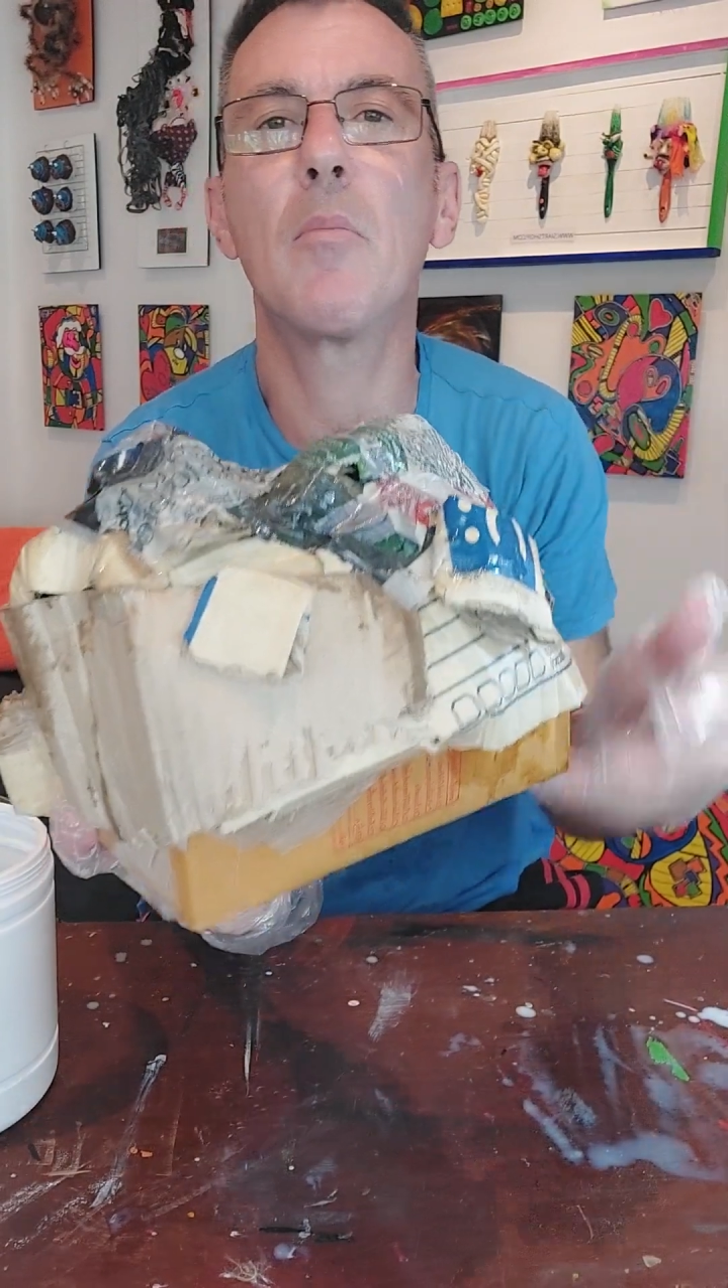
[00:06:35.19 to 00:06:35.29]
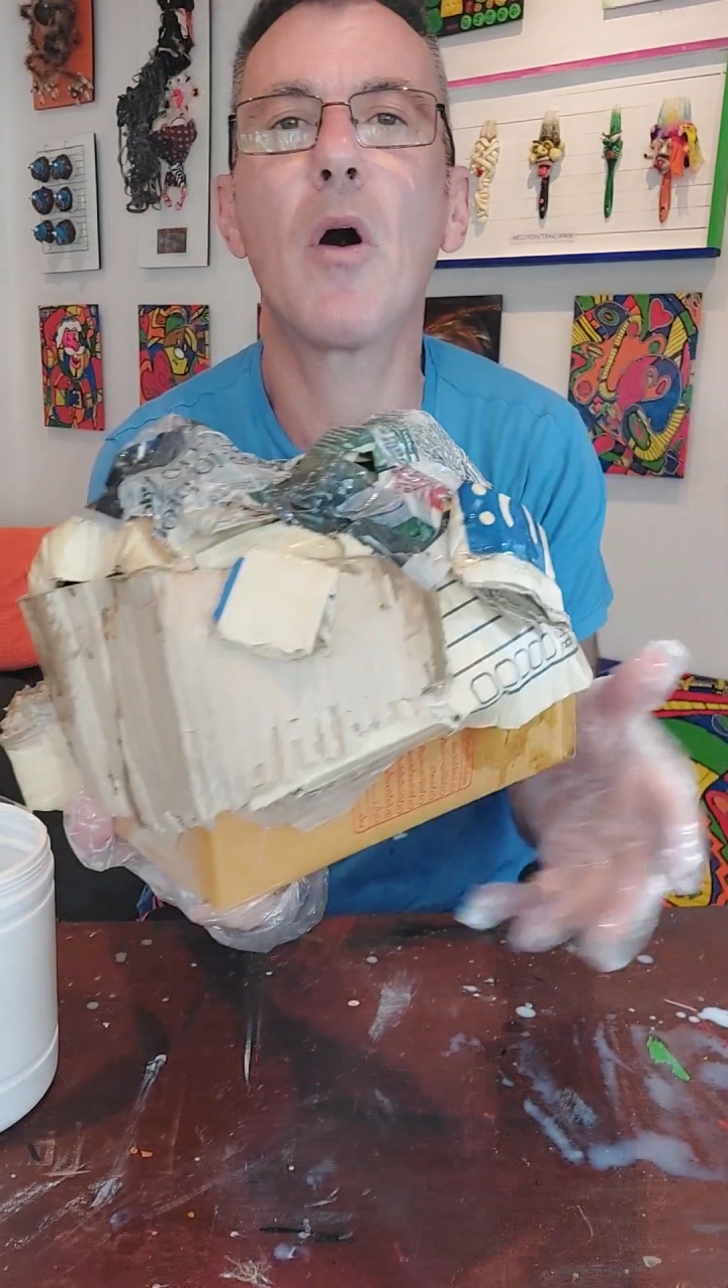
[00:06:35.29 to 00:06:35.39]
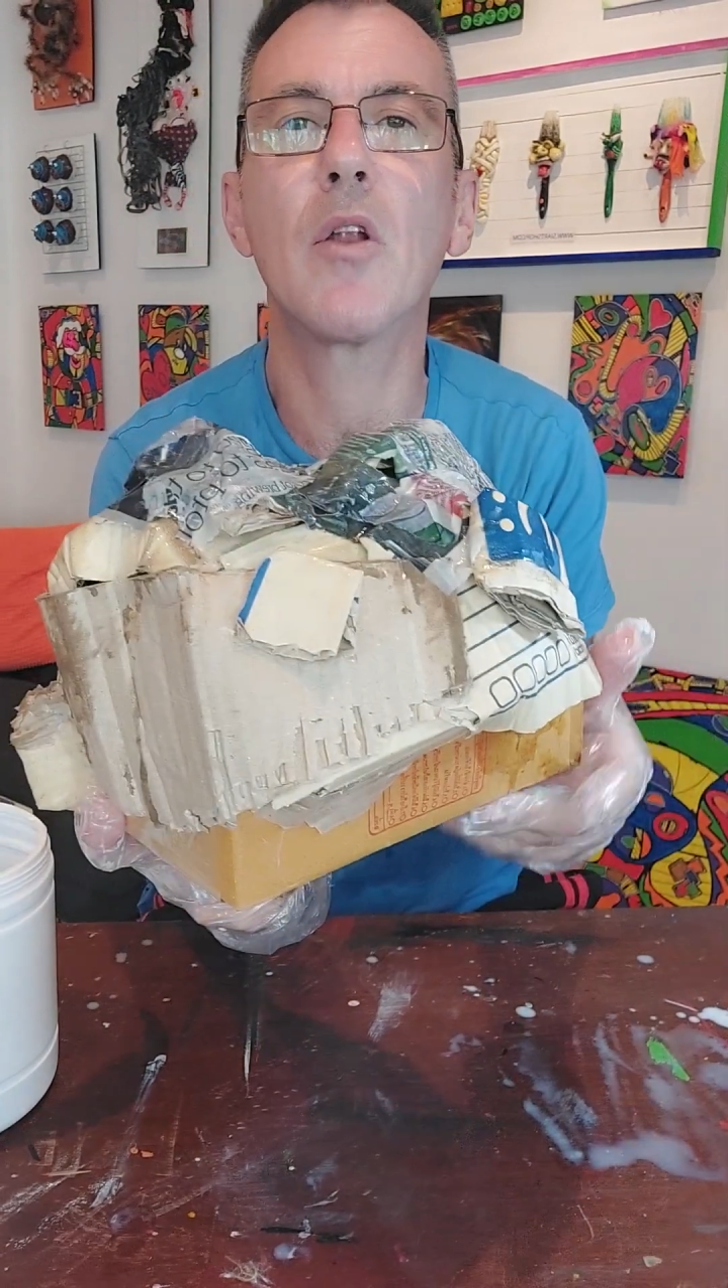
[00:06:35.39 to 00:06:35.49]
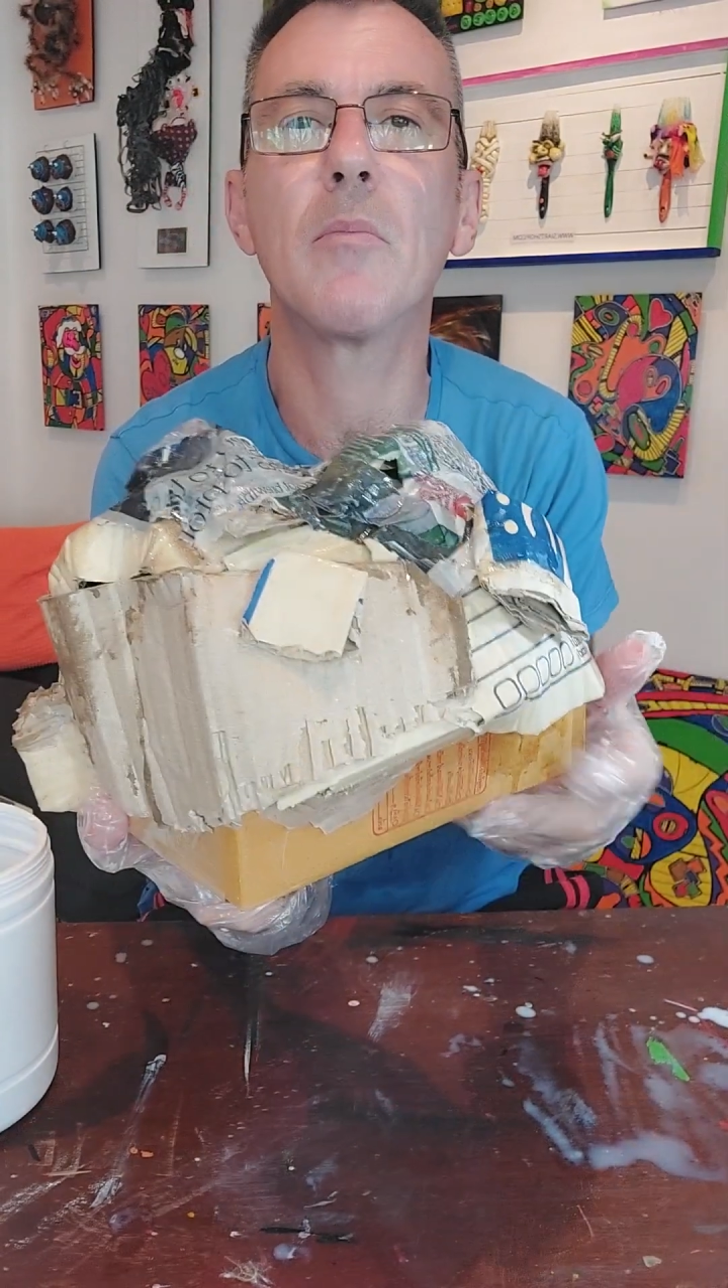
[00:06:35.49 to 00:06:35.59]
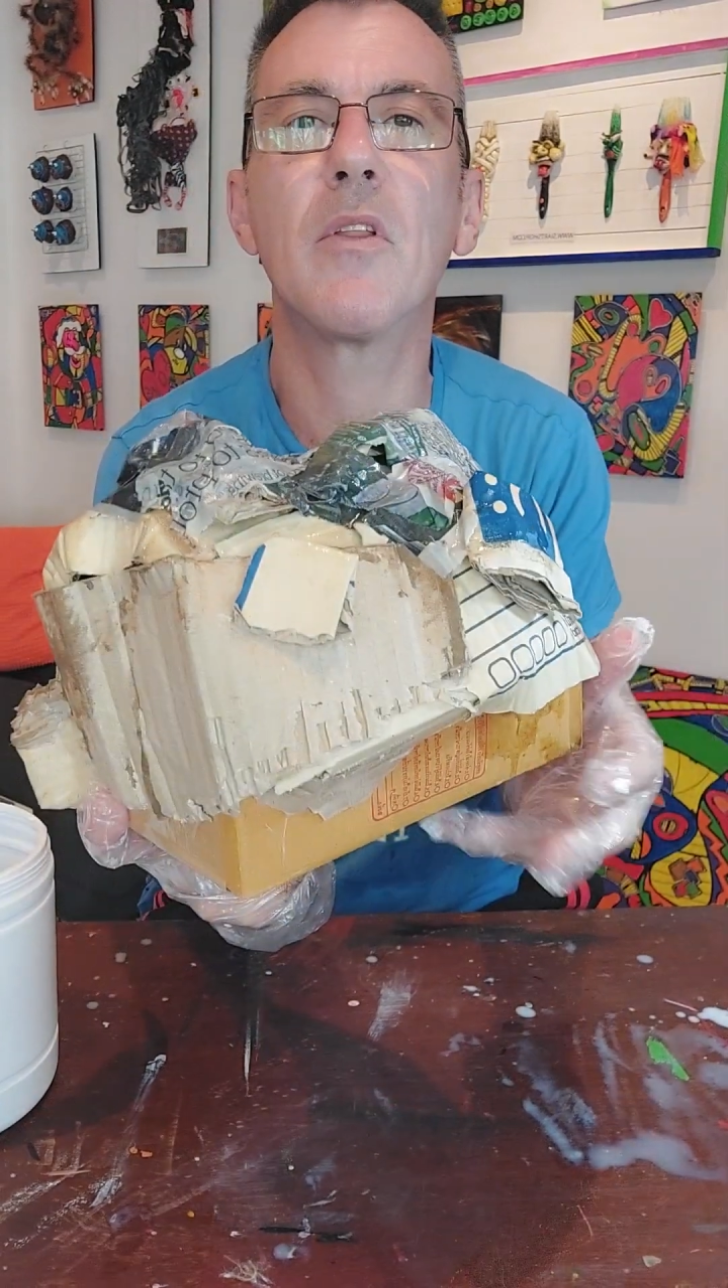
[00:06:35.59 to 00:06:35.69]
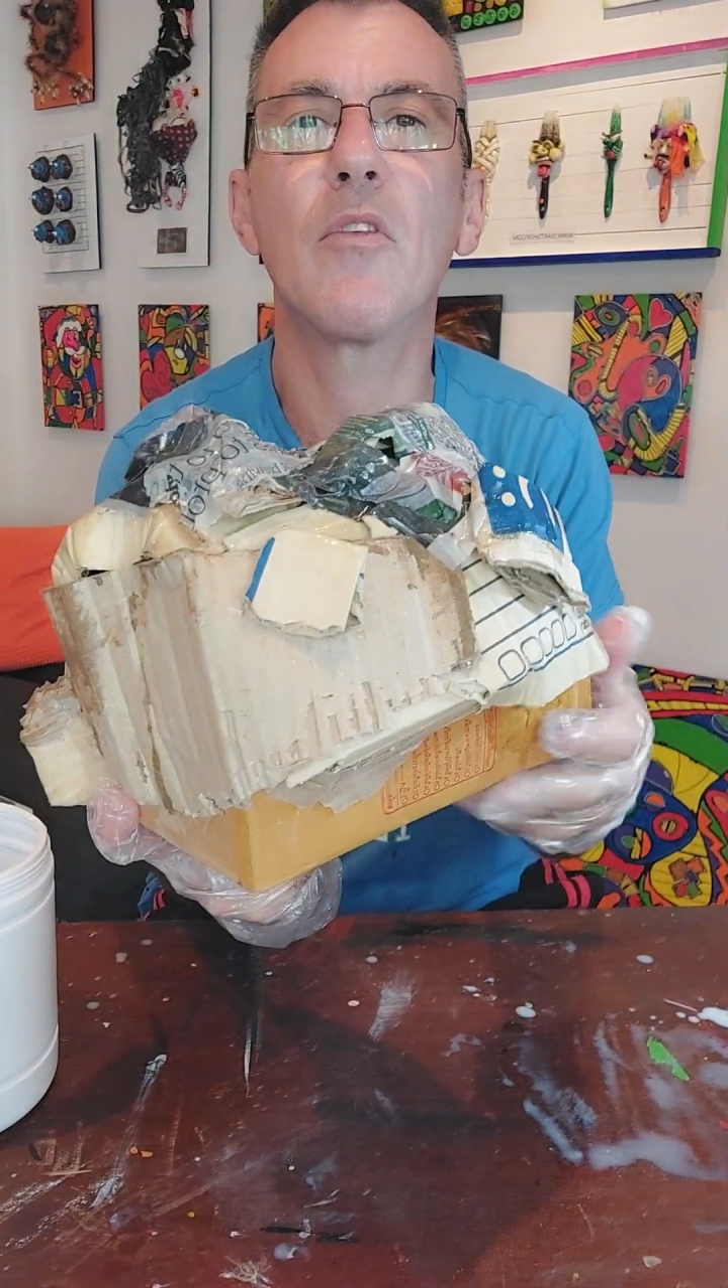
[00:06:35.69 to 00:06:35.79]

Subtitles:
bottom of